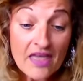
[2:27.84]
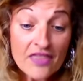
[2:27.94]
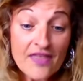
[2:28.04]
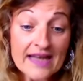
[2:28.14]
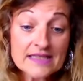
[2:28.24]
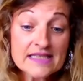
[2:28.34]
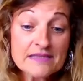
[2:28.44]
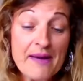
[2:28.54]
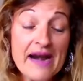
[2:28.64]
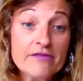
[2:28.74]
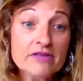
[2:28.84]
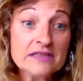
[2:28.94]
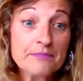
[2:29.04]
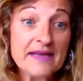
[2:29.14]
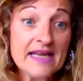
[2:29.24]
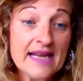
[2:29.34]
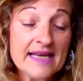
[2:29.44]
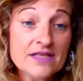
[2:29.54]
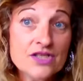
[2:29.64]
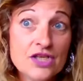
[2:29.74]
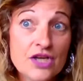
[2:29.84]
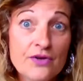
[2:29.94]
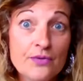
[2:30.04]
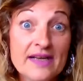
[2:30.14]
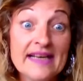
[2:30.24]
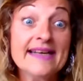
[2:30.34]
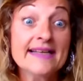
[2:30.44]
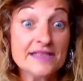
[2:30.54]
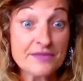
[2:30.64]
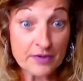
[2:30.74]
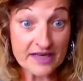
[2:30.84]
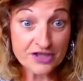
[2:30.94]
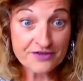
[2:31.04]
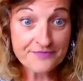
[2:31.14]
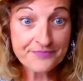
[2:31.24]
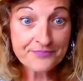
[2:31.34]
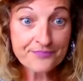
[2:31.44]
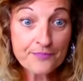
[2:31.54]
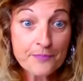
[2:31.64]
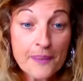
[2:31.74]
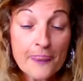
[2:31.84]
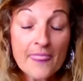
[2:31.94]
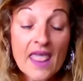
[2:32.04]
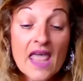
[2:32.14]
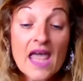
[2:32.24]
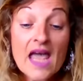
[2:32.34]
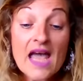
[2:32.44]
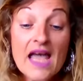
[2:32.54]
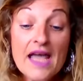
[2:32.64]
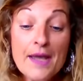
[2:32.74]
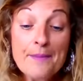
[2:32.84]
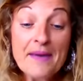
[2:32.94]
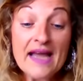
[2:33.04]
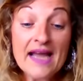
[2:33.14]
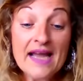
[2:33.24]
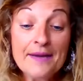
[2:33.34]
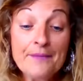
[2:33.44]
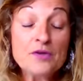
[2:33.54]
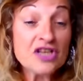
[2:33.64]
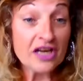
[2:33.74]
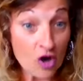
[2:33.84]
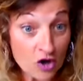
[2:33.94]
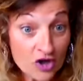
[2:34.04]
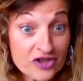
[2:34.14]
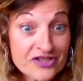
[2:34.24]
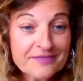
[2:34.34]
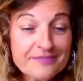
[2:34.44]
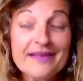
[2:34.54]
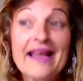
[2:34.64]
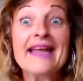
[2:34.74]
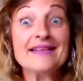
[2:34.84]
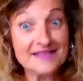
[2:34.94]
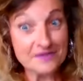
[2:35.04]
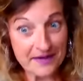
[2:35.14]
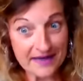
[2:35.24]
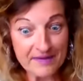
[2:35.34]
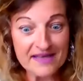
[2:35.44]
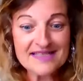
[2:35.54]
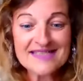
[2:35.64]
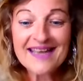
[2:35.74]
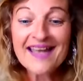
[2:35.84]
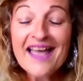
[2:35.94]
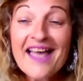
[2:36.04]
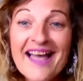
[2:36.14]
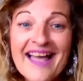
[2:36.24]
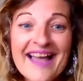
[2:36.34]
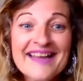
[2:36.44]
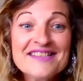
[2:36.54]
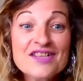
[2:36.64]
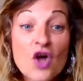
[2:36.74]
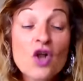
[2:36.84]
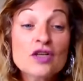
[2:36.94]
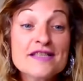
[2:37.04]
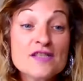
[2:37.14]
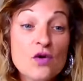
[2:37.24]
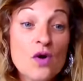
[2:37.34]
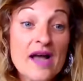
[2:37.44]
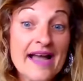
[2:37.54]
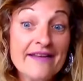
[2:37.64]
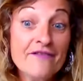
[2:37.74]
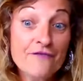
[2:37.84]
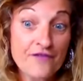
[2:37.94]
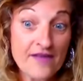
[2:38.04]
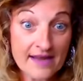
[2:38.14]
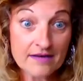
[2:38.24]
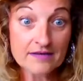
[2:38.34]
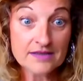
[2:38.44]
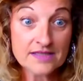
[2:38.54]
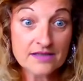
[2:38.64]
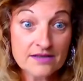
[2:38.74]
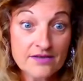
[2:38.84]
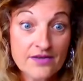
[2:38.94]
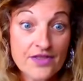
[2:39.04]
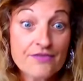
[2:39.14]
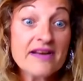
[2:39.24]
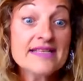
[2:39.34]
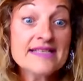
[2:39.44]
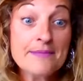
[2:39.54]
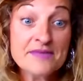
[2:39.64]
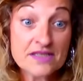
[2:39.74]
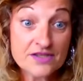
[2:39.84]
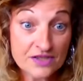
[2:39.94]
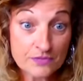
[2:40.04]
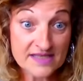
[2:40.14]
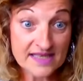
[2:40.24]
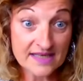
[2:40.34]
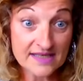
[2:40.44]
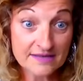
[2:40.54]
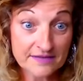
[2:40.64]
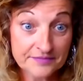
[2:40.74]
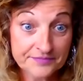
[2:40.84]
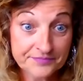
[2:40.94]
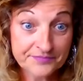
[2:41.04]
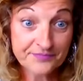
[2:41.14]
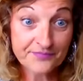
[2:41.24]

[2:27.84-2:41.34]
That spiraled me into clinical depression, um, uh, which I conquered, hence why I'm here today. And also, I failed three attempts at suicide. Mm.